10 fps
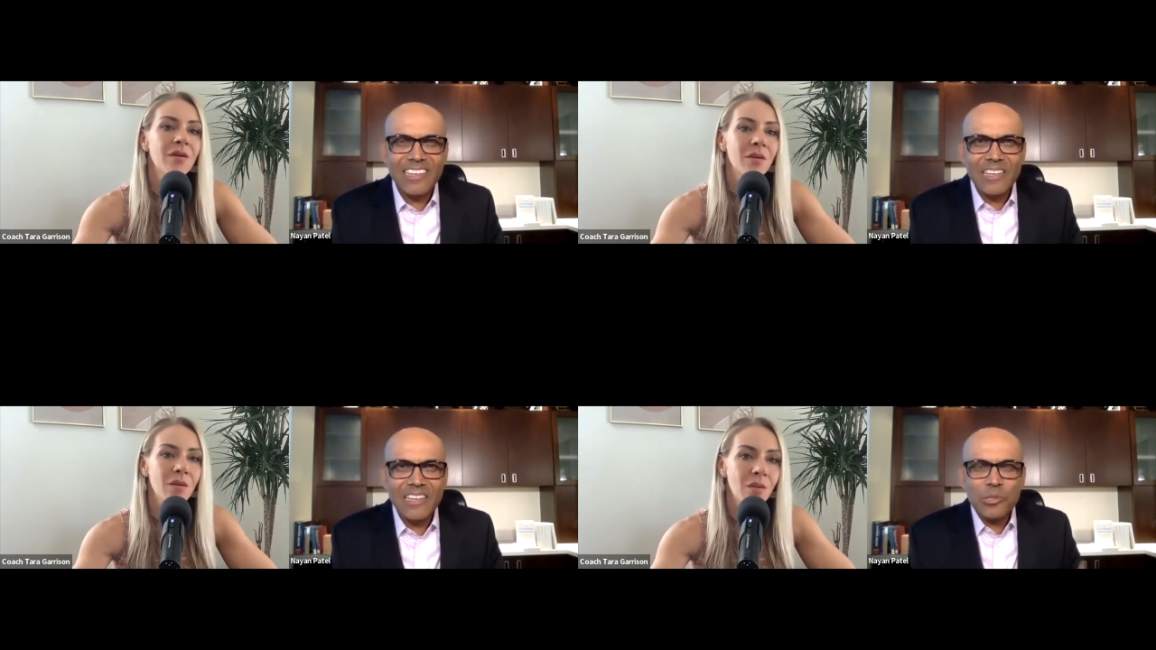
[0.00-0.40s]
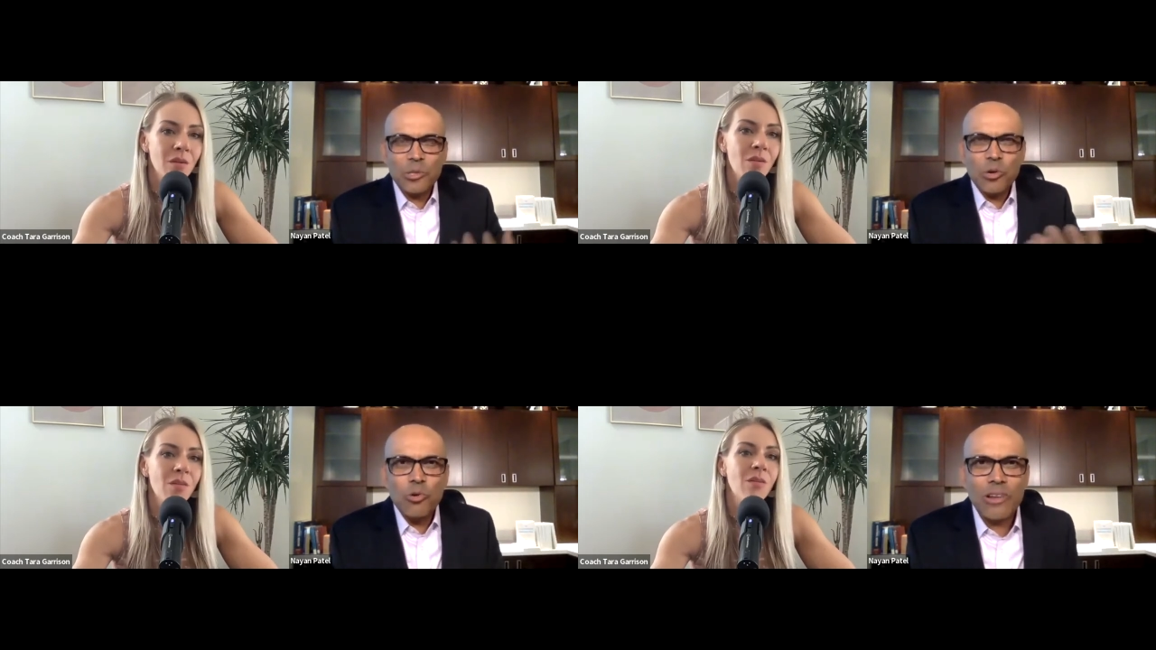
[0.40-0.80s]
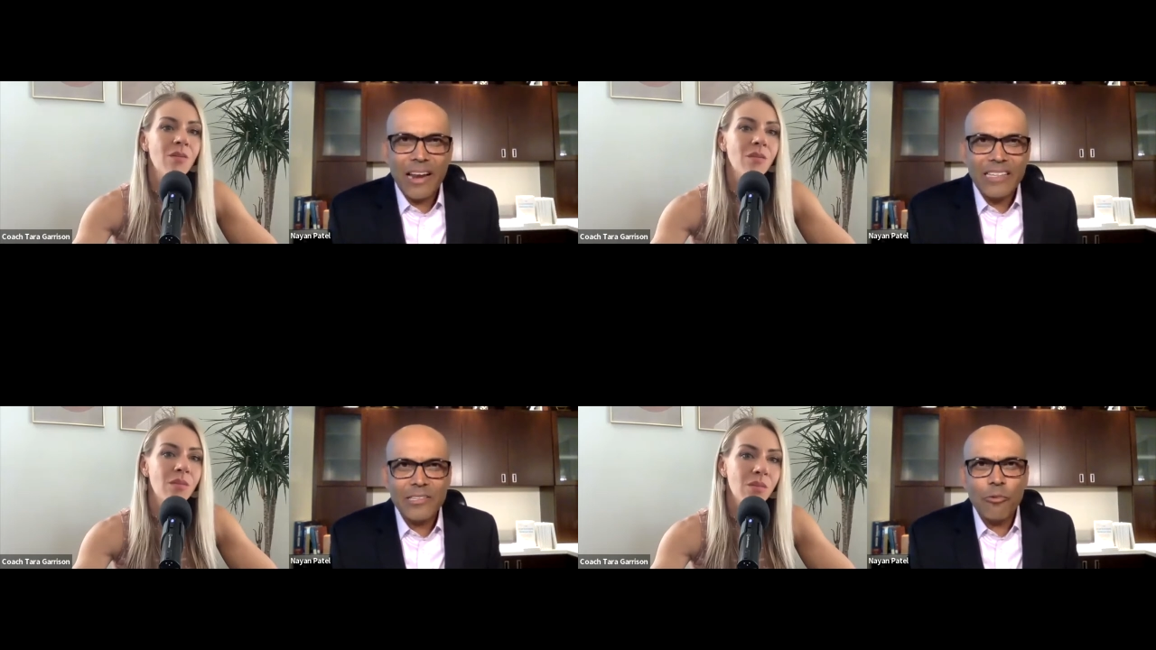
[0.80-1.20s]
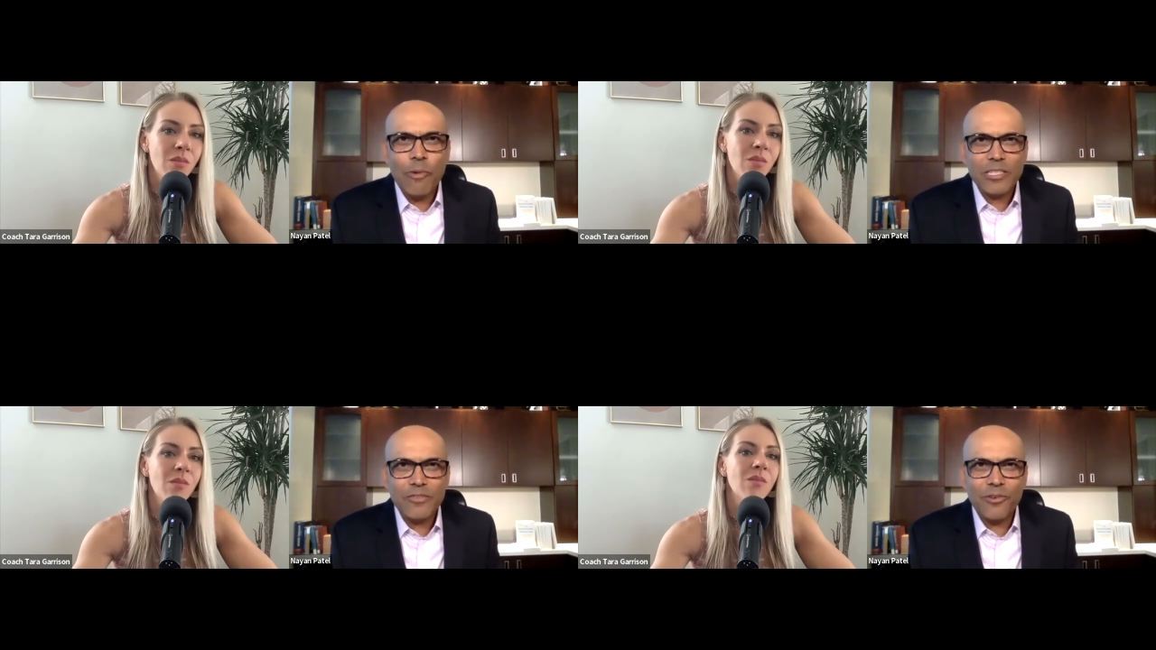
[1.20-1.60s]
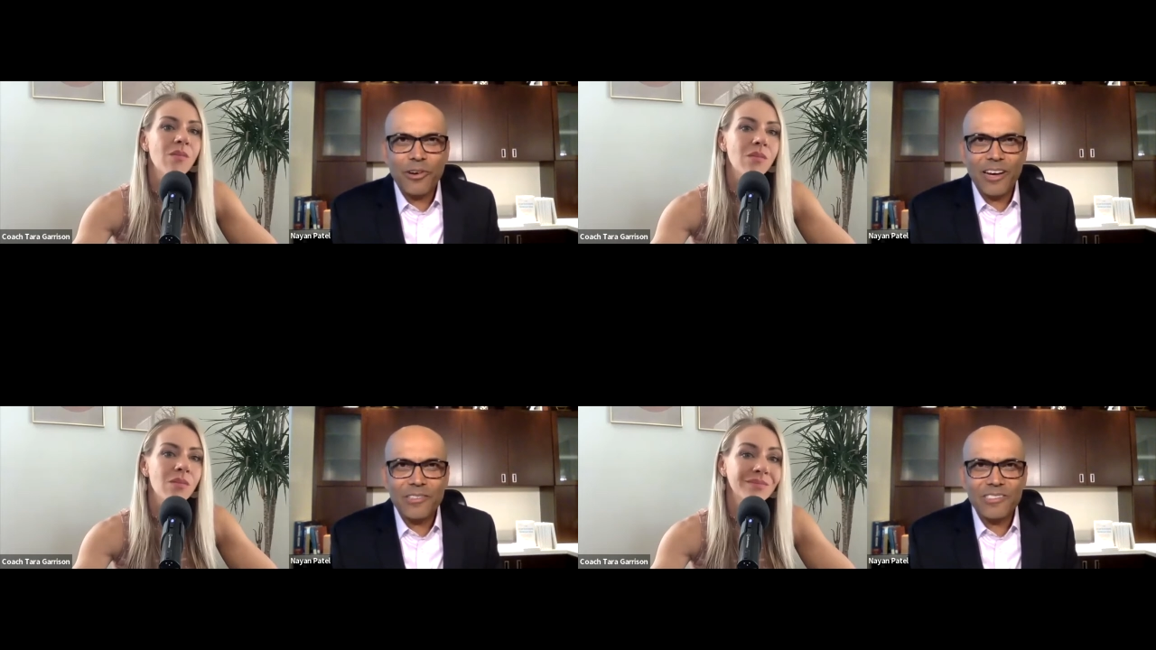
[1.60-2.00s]
Speaker 1: So who cleans a waste for
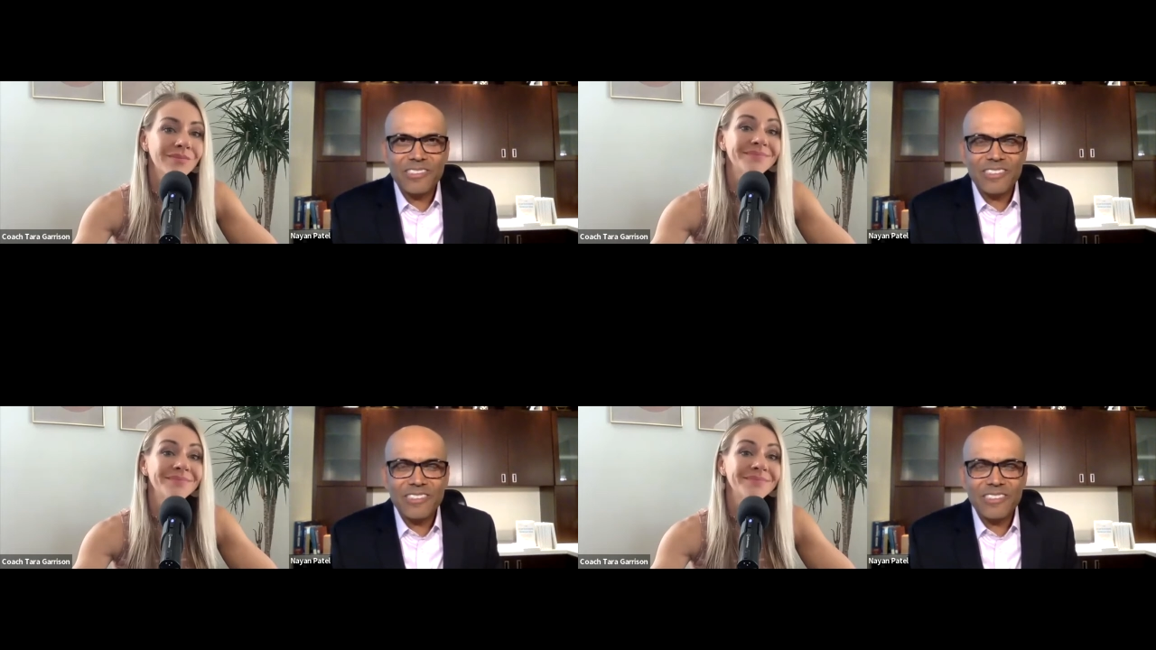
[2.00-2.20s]
us?